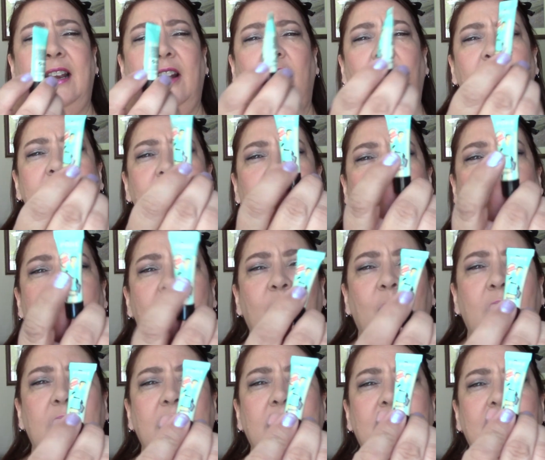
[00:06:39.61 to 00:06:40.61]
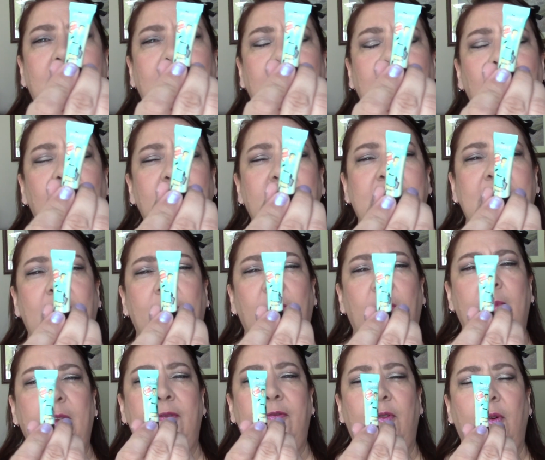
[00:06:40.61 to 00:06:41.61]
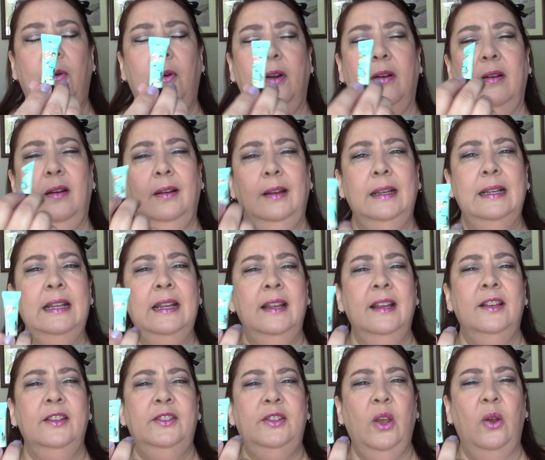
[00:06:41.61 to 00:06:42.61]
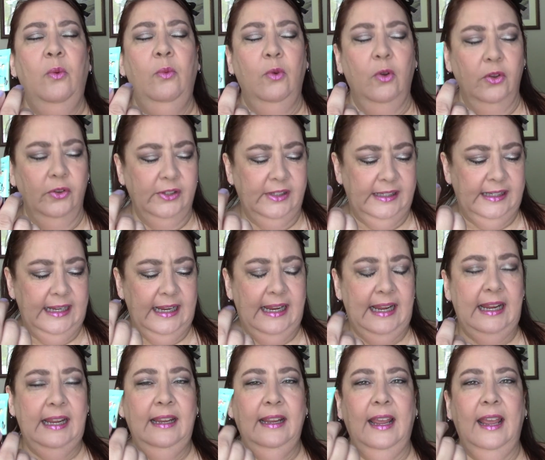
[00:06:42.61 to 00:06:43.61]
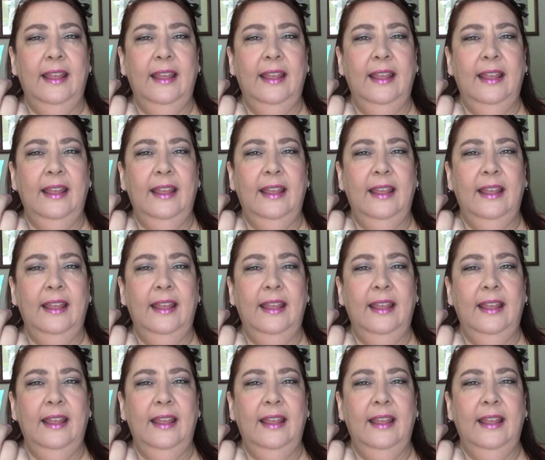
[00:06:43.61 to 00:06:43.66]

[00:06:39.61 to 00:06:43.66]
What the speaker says: I only tried one little sample before, so we'll see.